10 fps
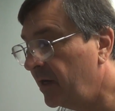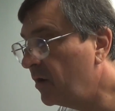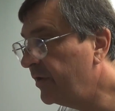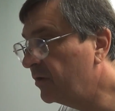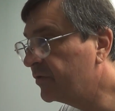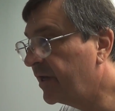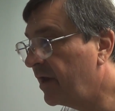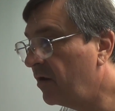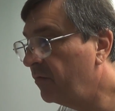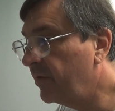You know, years
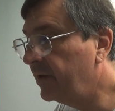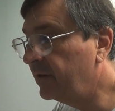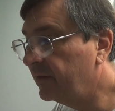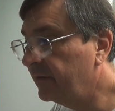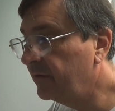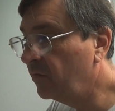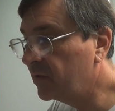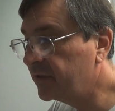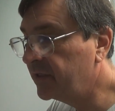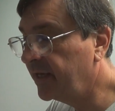ago when there
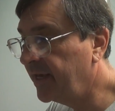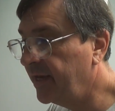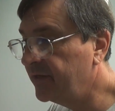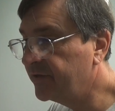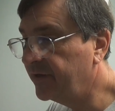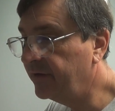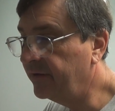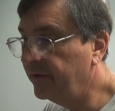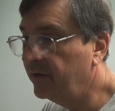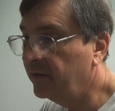wasn't the case
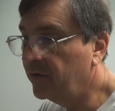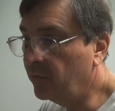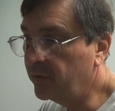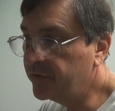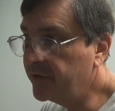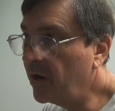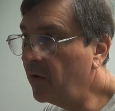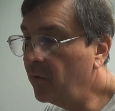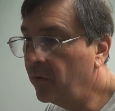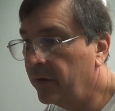and there was
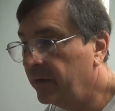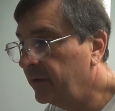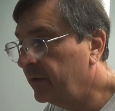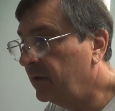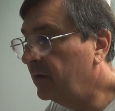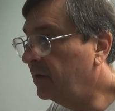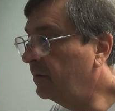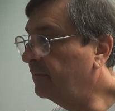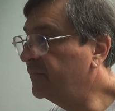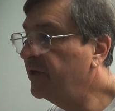no
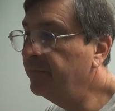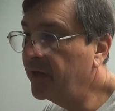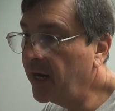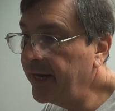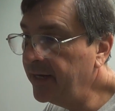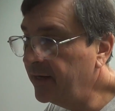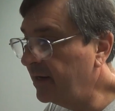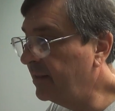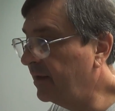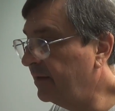Jim Knight
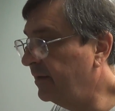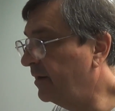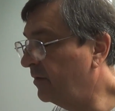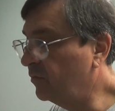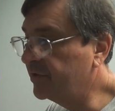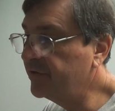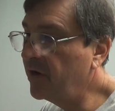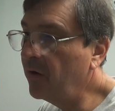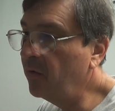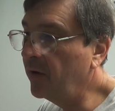and there was
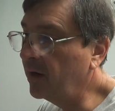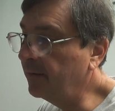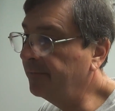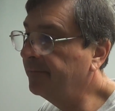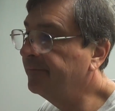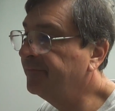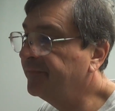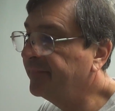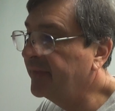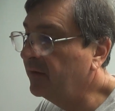no
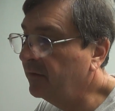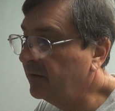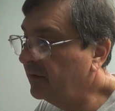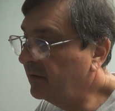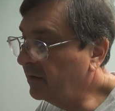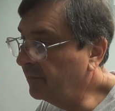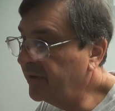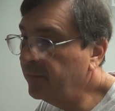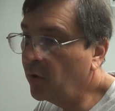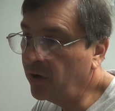
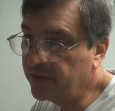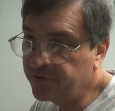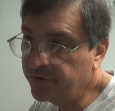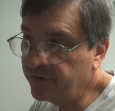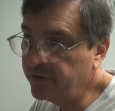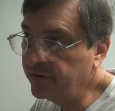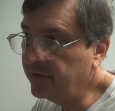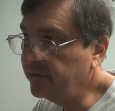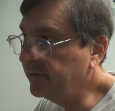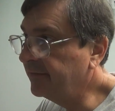Pinball Lizard
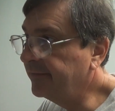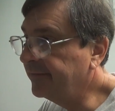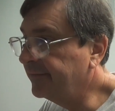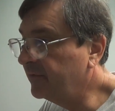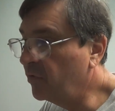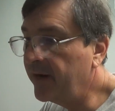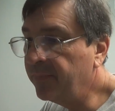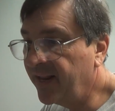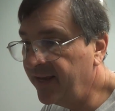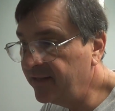and Great
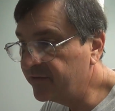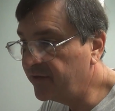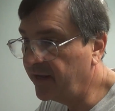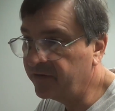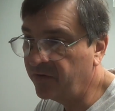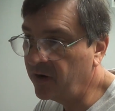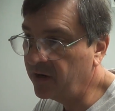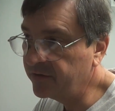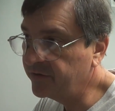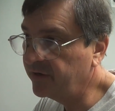Plains
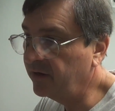Electronics.